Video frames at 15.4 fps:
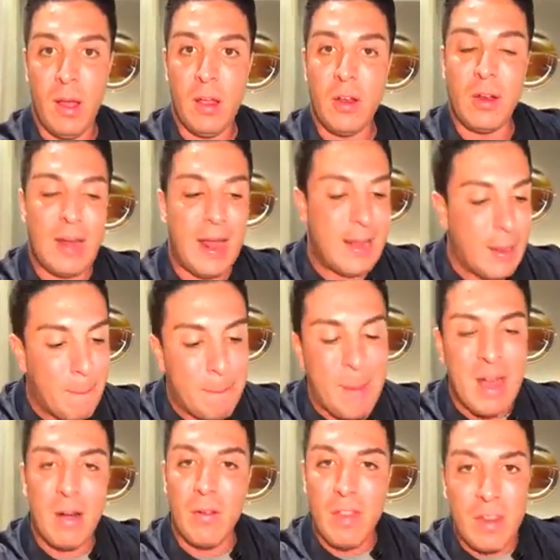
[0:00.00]
You're going to end up
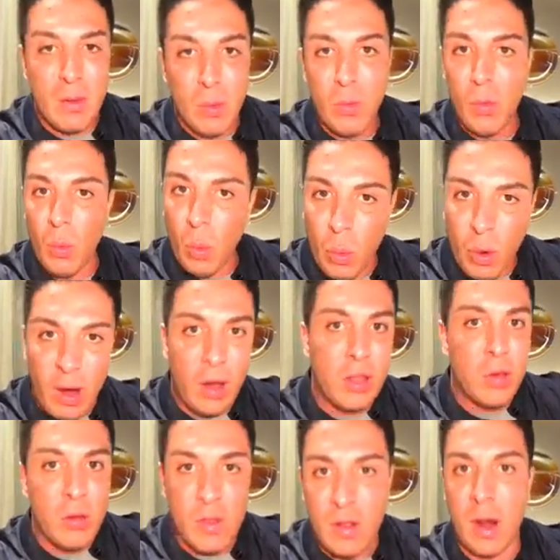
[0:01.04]
better than where
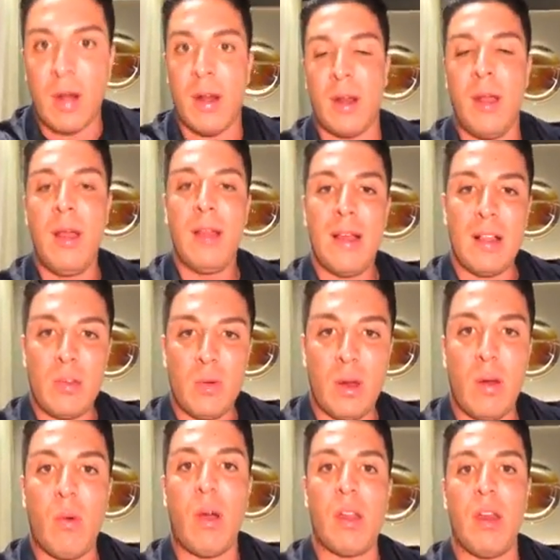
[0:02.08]
you started. That's what I
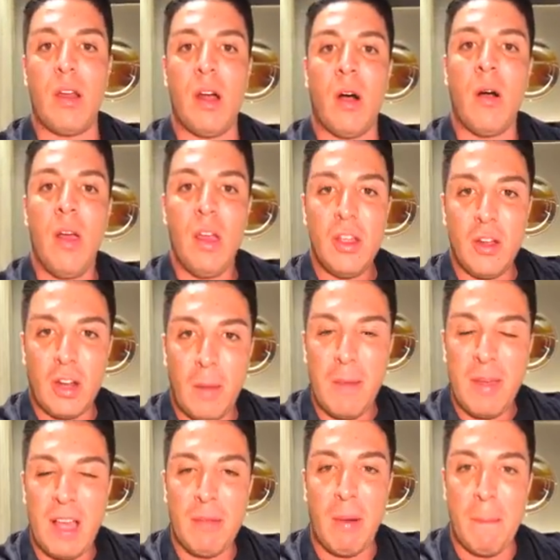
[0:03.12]
want you to know. You're going to
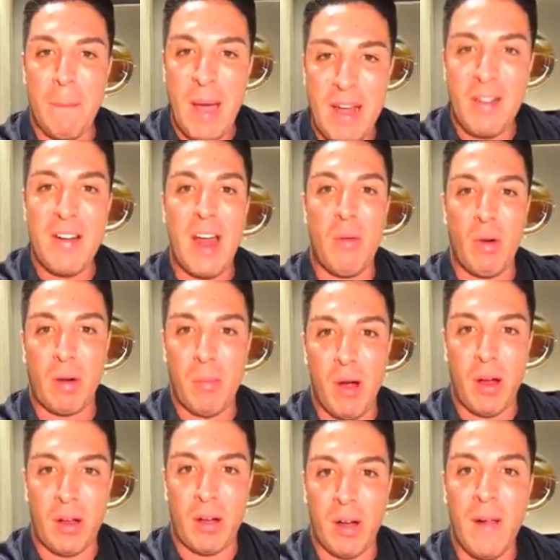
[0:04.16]
become a better network
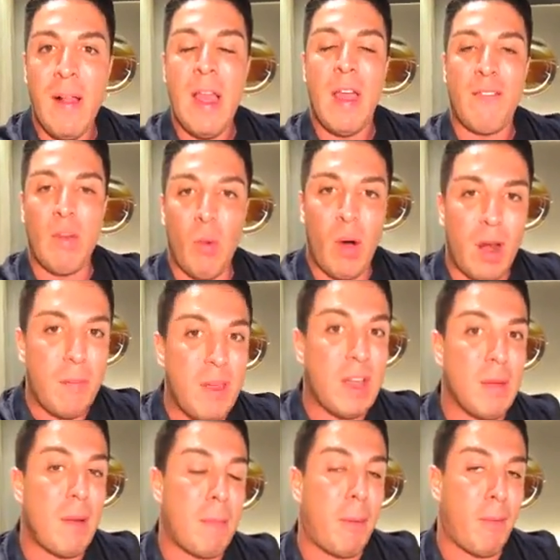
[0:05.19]
marketer. If you want to
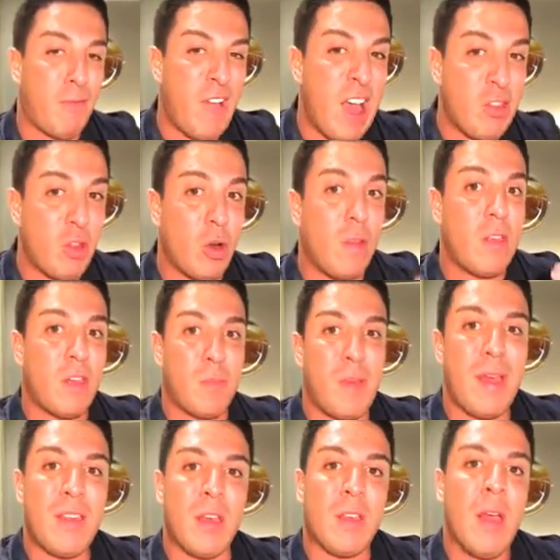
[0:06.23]
become a professional in this
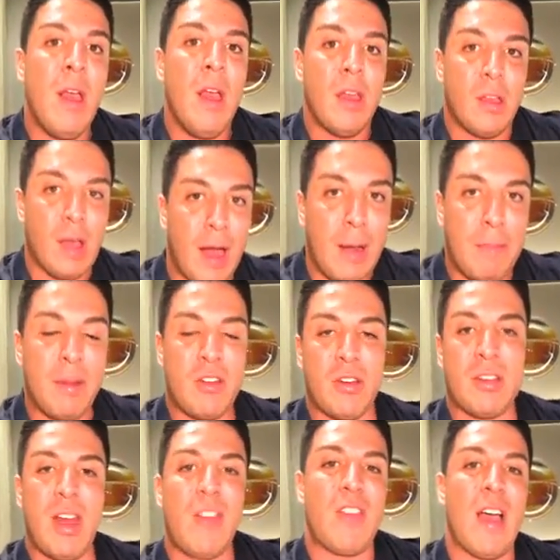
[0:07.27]
business, you got to put your
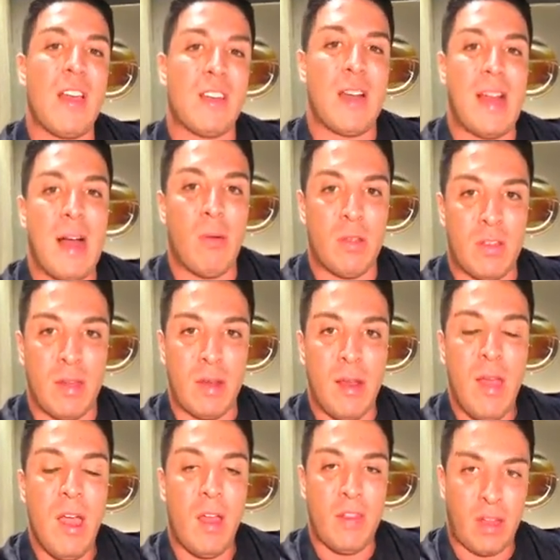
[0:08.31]
10,000 hours in.
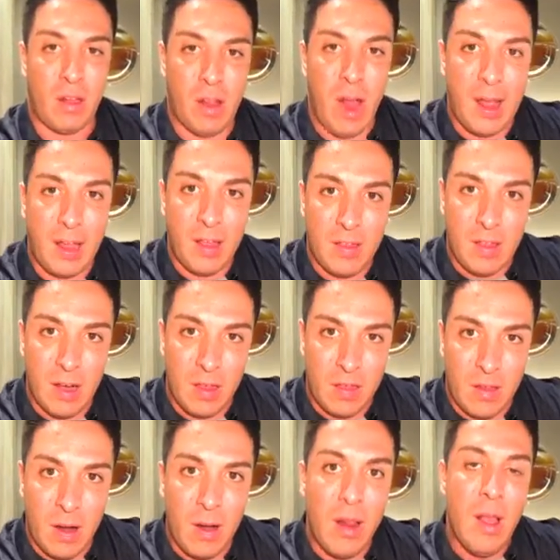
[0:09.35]
And the clock is going to
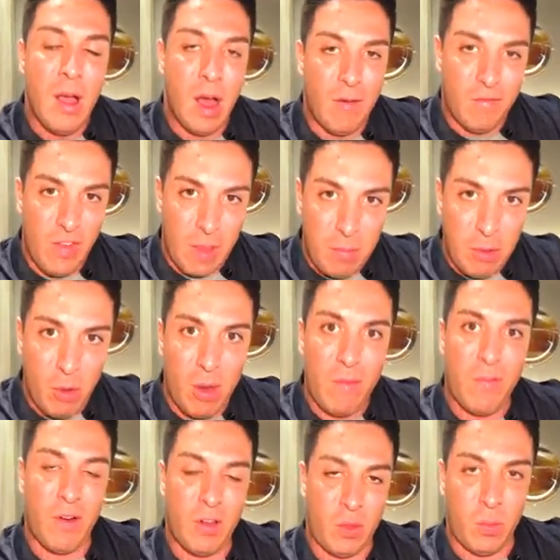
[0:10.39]
start on February
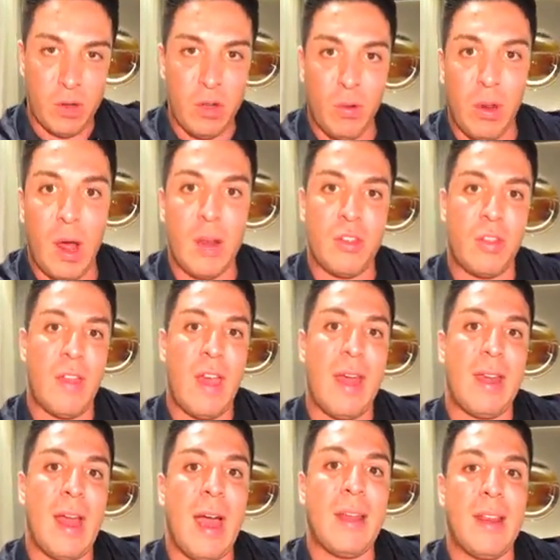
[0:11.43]
1st when you launch that
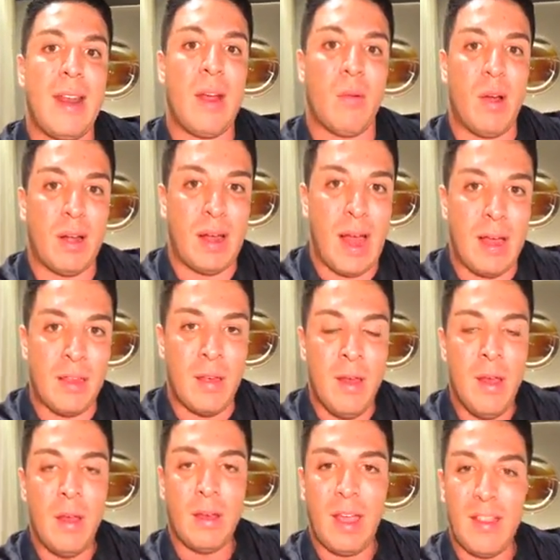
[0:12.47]
90 day run, guys.
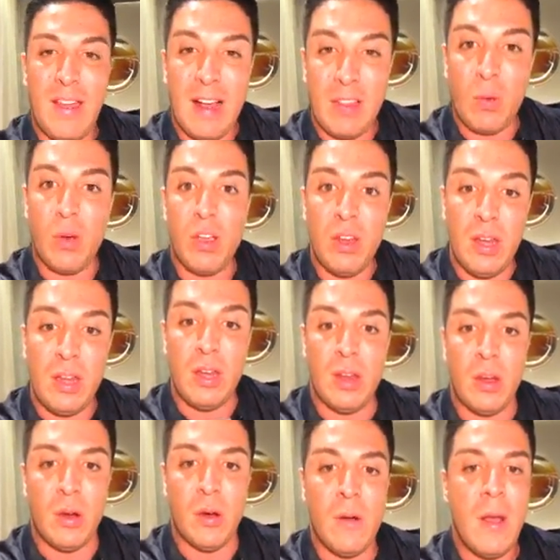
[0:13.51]
Okay, that's what you need to
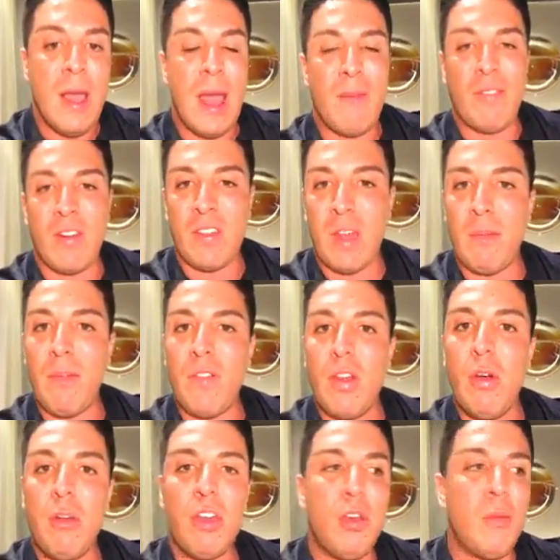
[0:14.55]
do. And for some of
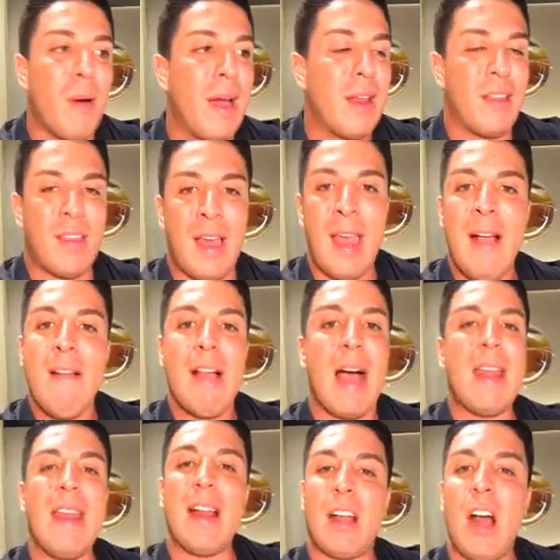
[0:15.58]
you, you might say, I
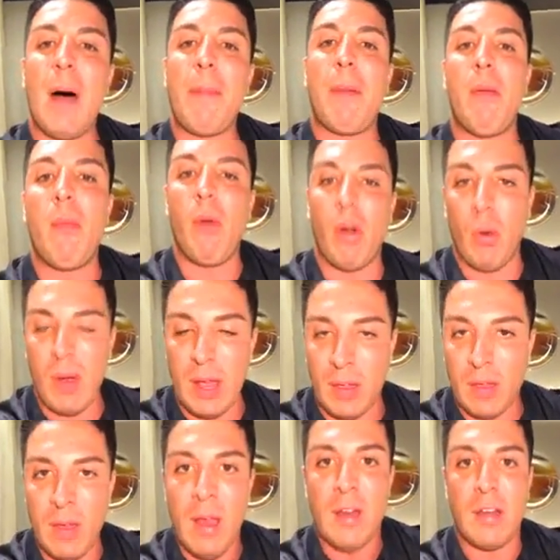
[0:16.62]
need a couple more
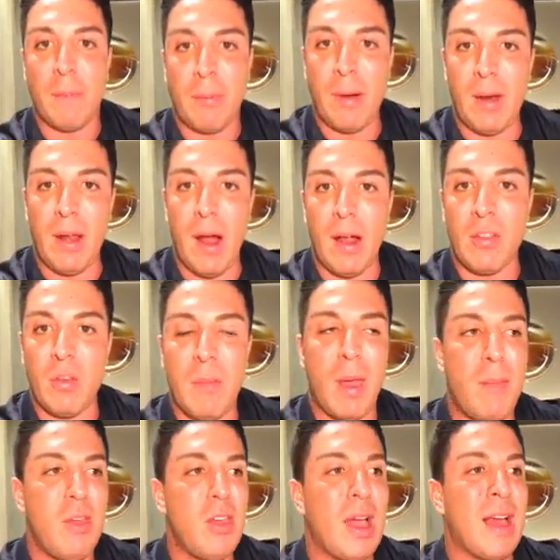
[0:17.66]
weeks to pre launch.
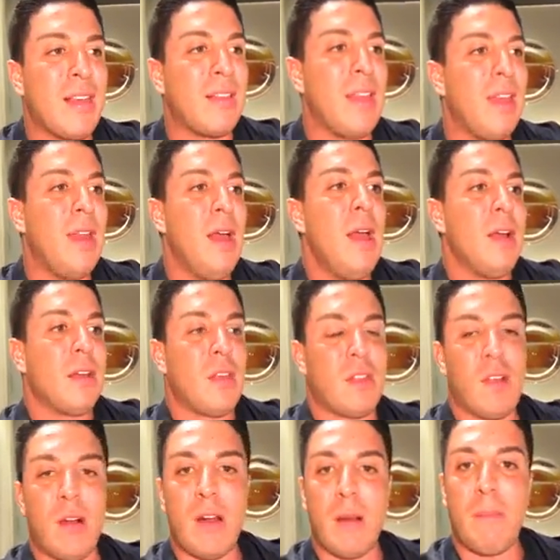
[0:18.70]
Maybe you guys need to
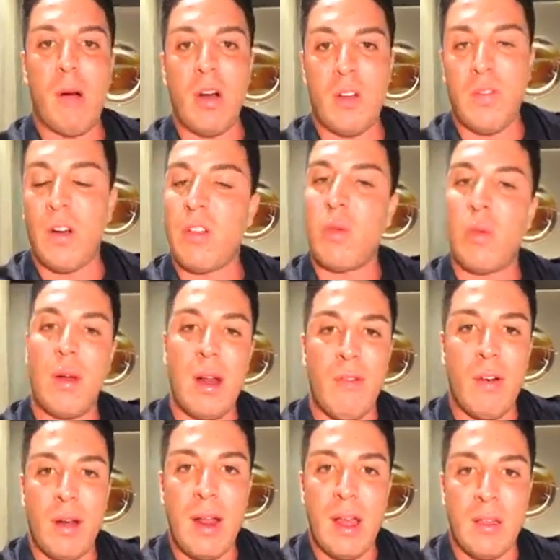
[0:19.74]
start on March 1st,
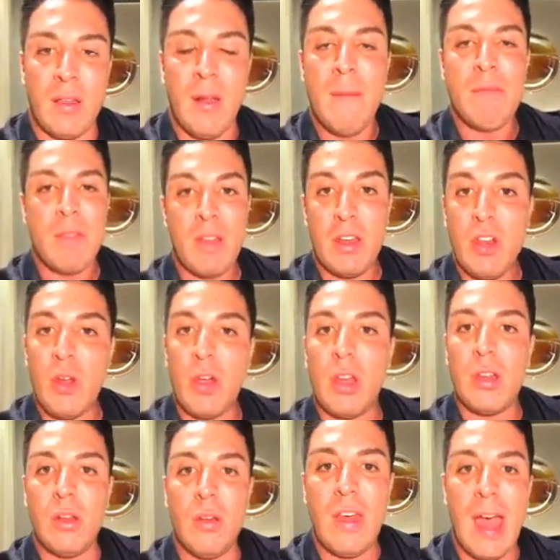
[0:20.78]
whatever it is. Then you could
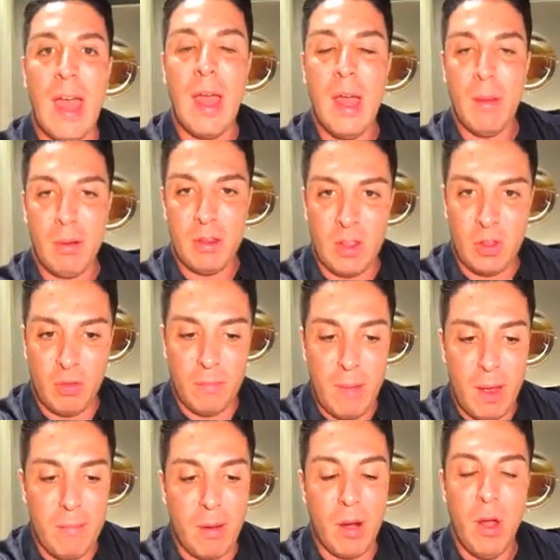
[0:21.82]
do that. But just
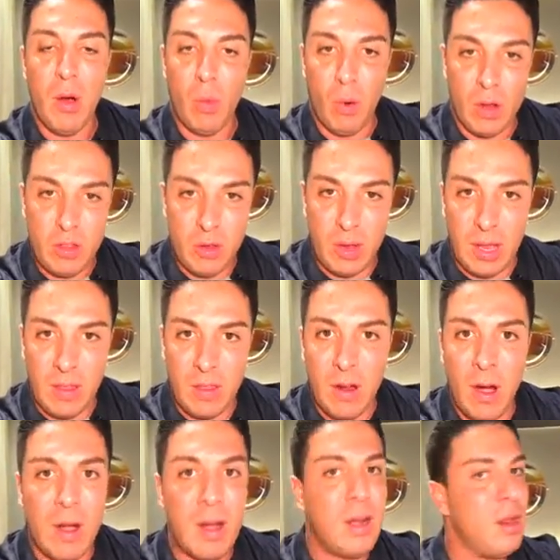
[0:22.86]
remember, once you get
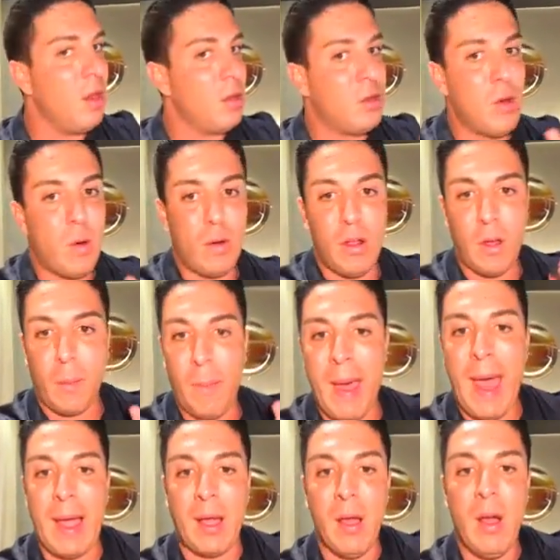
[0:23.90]
started, don't look
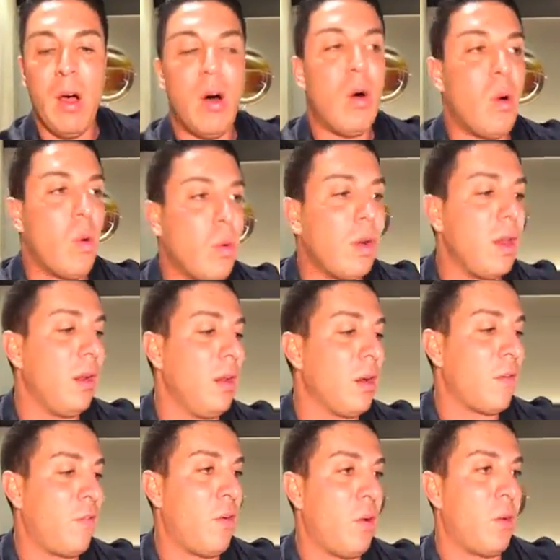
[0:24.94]
back. Only
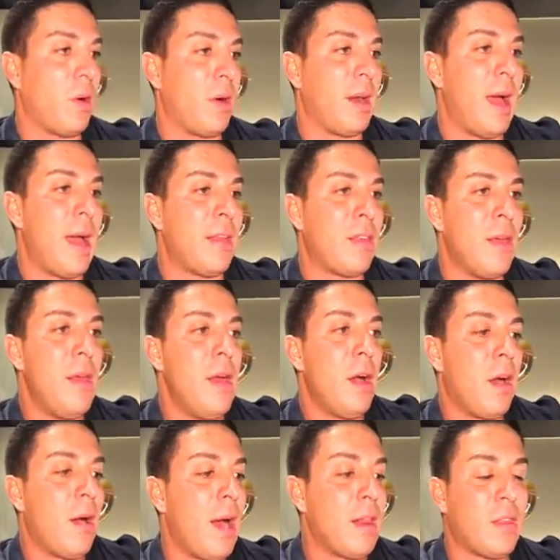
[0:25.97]
look forward, guys.
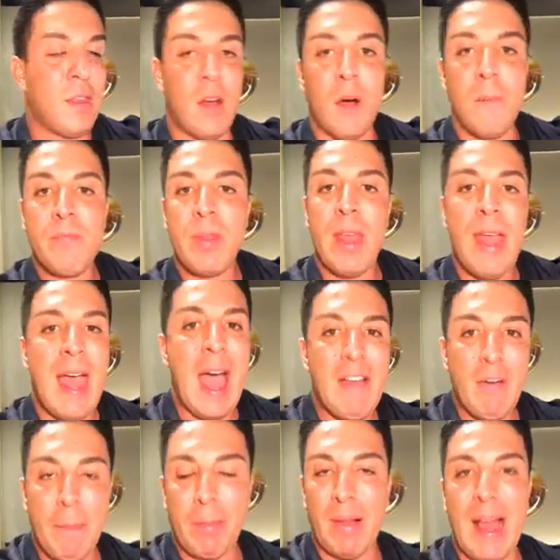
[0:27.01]
All right, so have
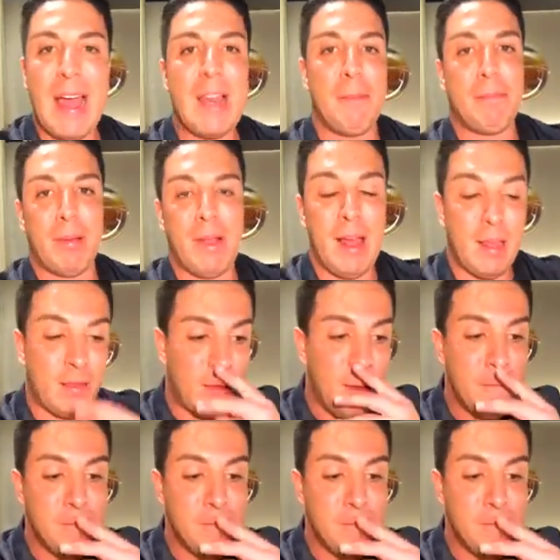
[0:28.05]
a plan in place.